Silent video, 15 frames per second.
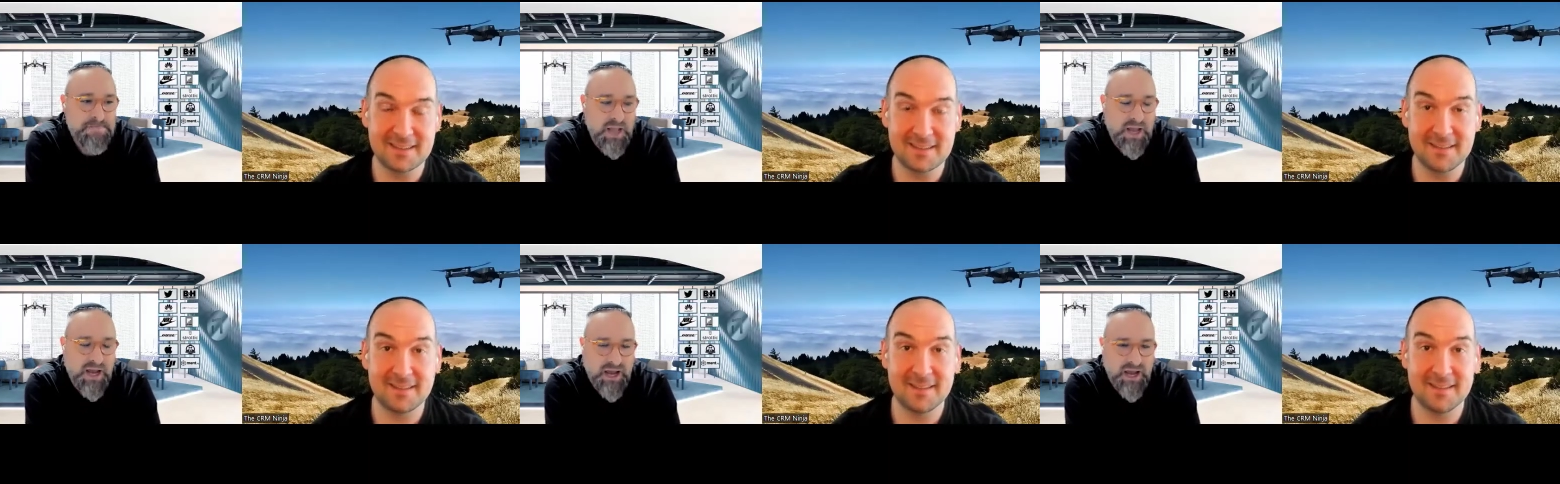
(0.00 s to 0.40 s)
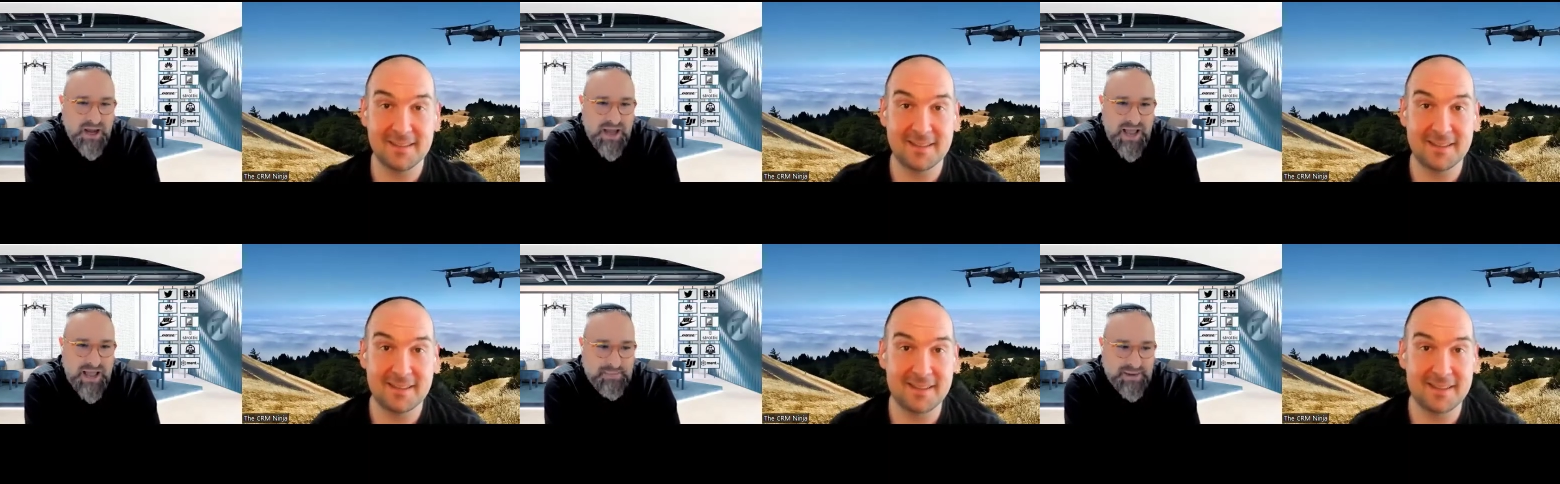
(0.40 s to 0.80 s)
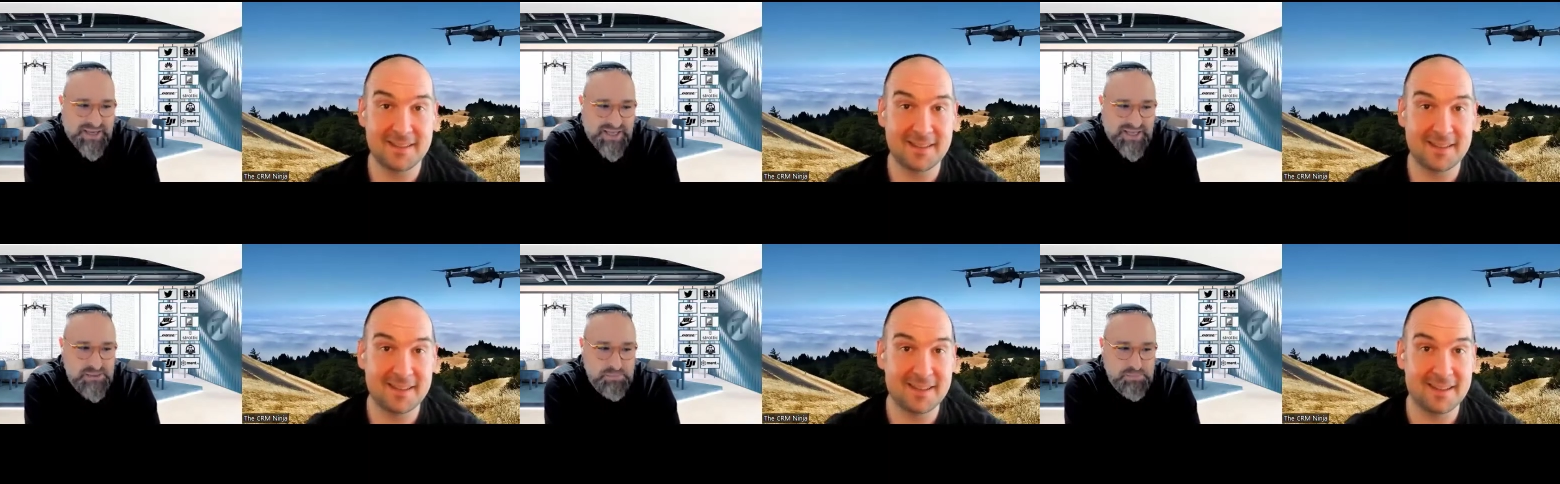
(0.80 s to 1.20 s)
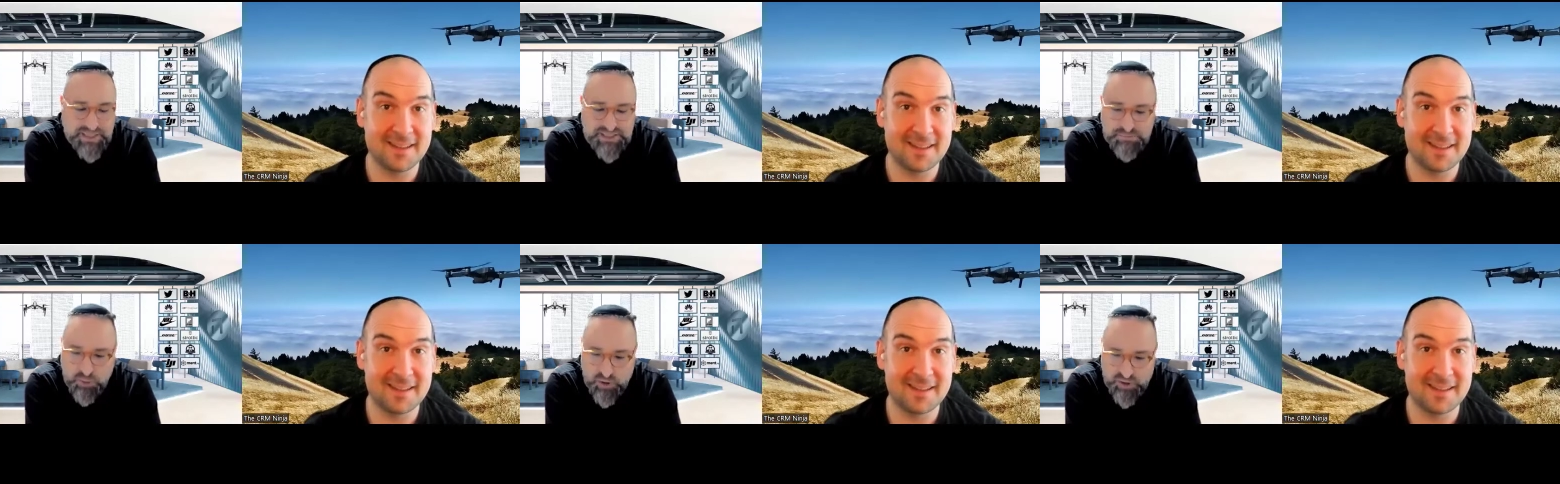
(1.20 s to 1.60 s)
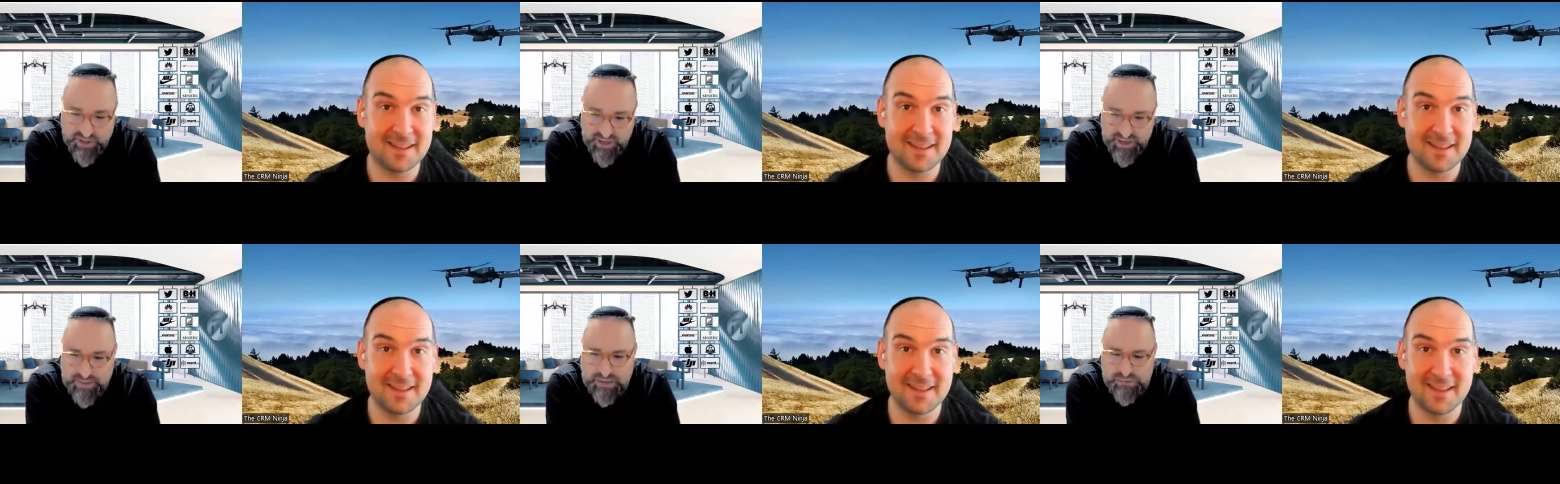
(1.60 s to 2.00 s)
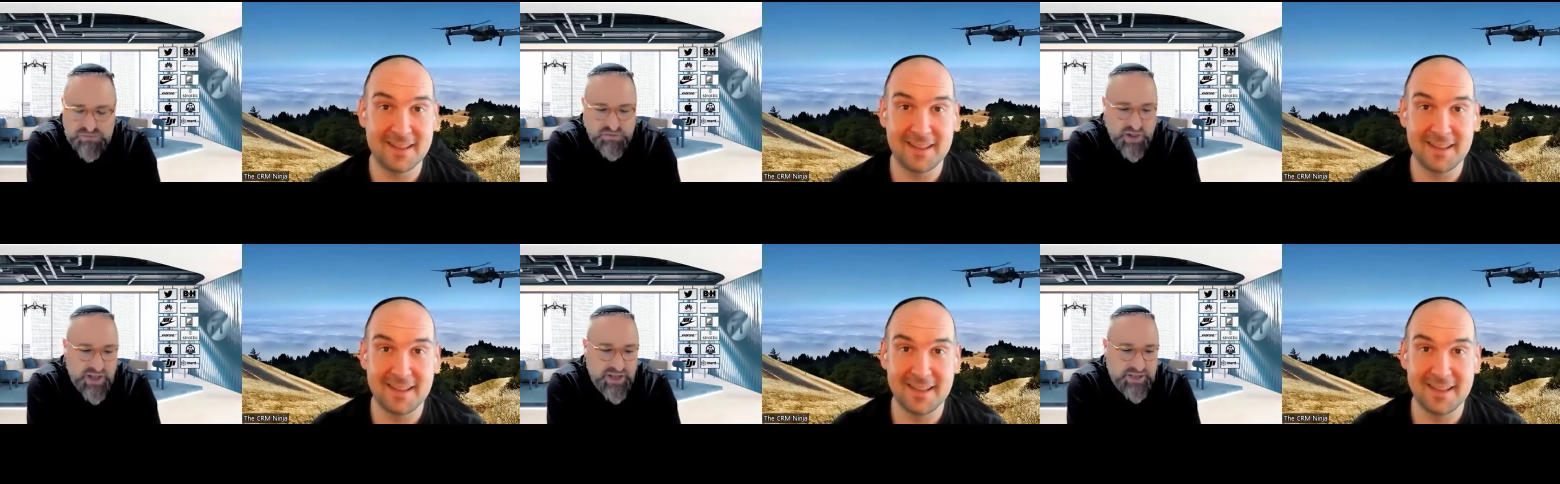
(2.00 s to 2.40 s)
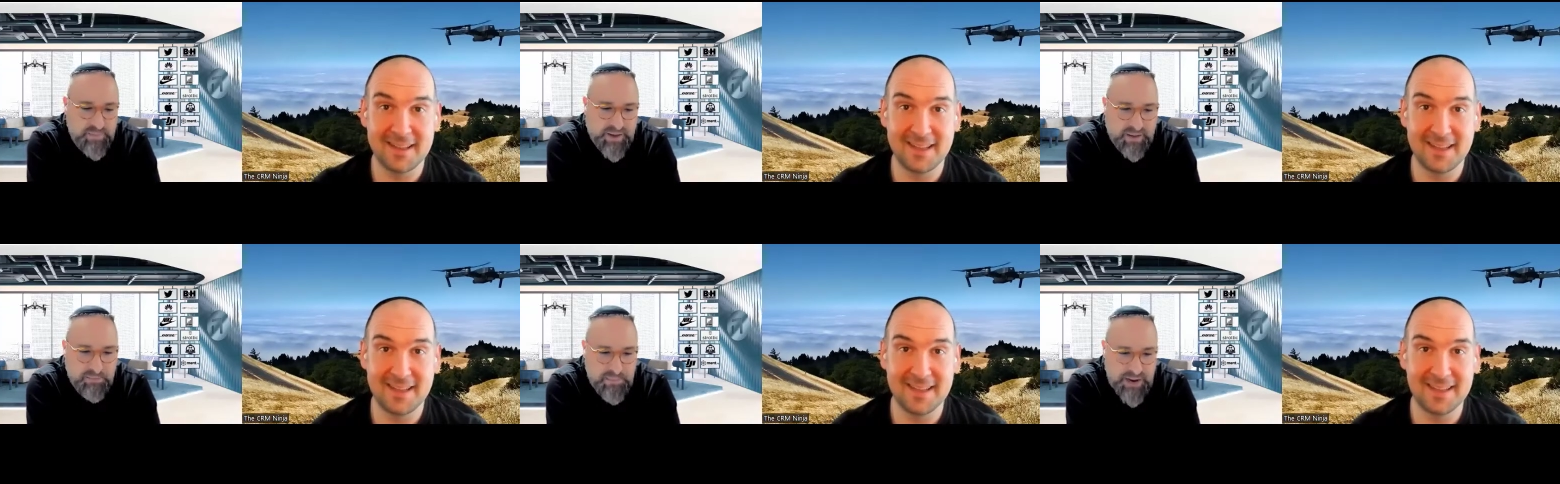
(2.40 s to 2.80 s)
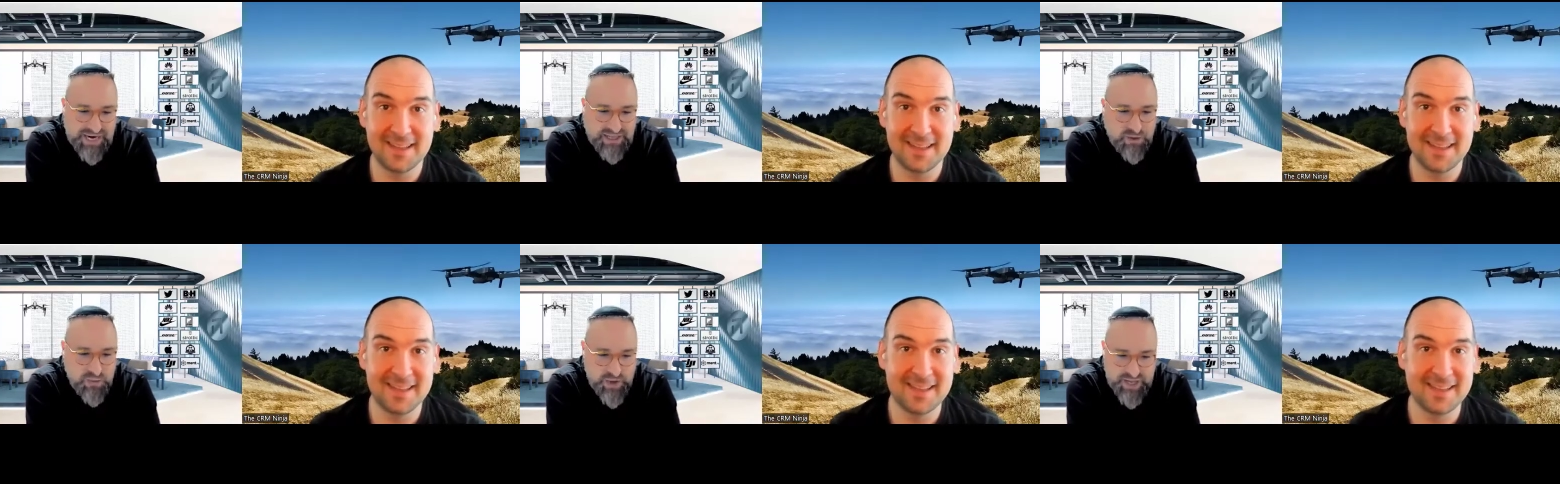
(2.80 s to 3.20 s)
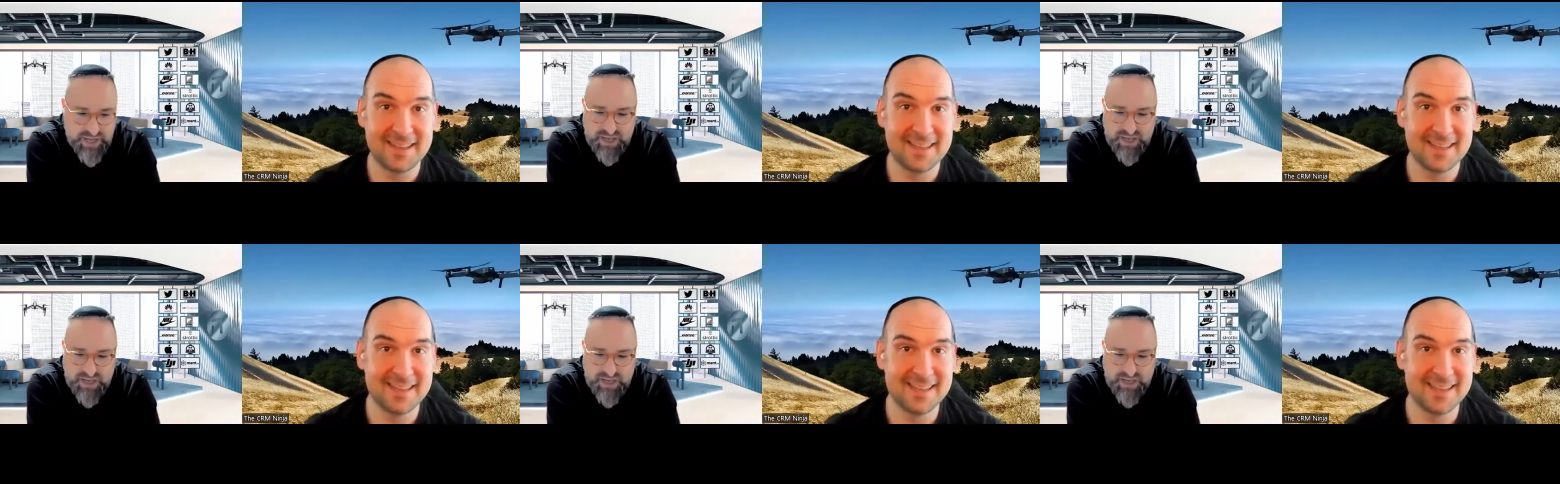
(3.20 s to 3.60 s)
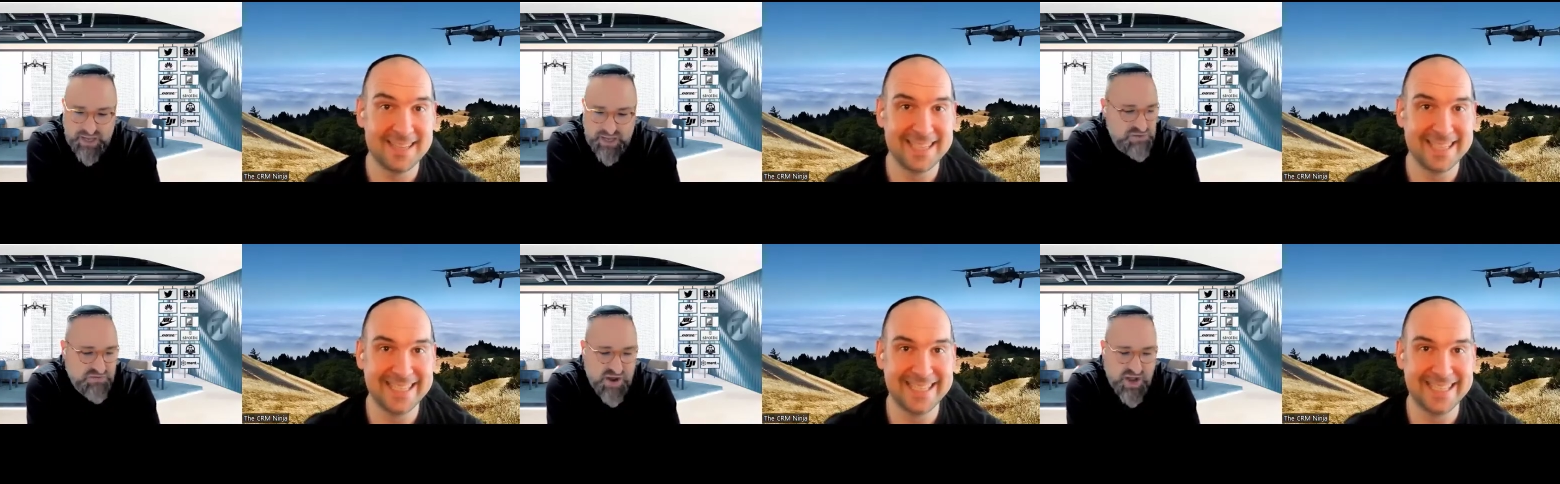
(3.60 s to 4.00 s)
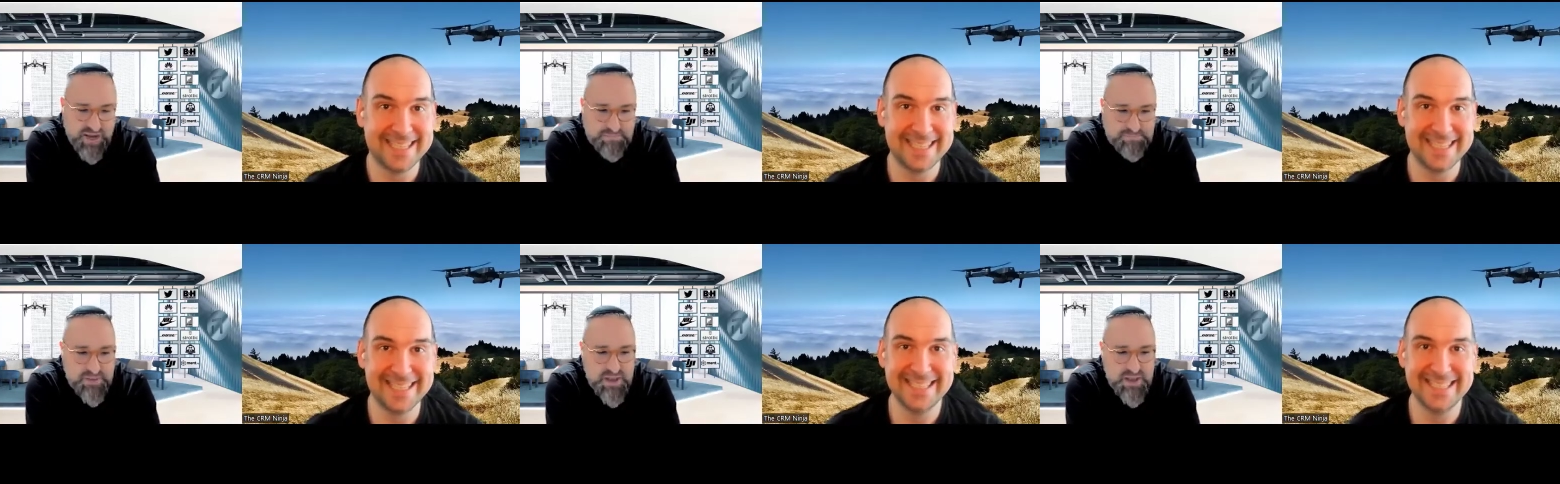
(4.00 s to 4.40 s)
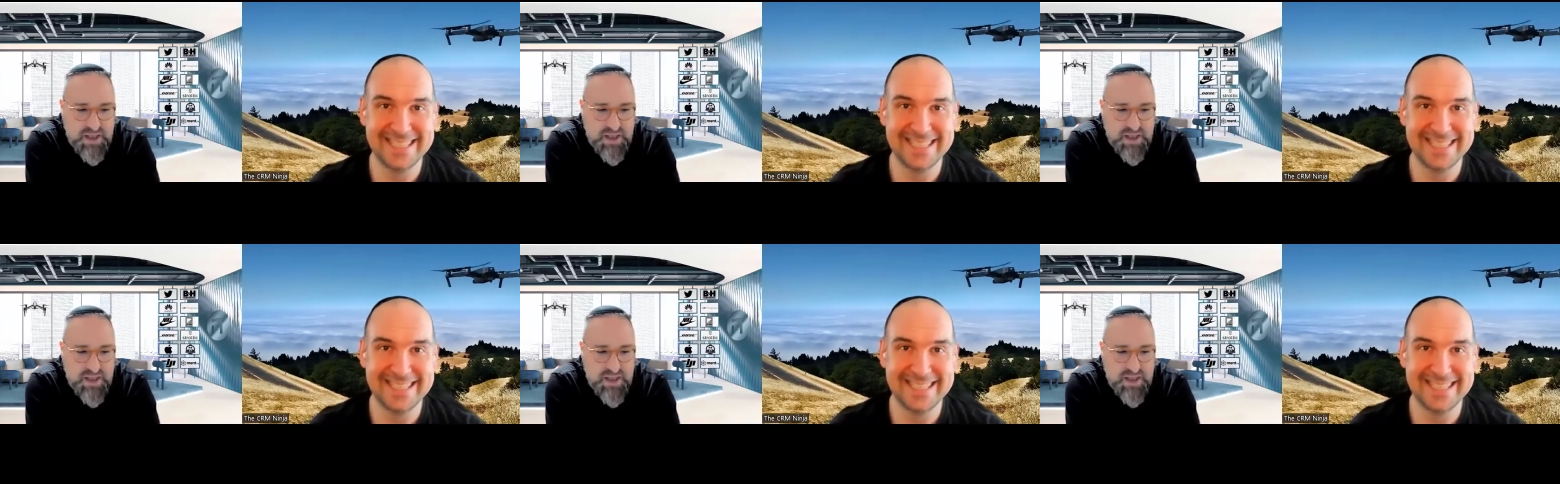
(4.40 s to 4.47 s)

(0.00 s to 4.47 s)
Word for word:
Speaker 1: uh, at my kid's baseball game, and I was flying it about a mile away, and everything was fine.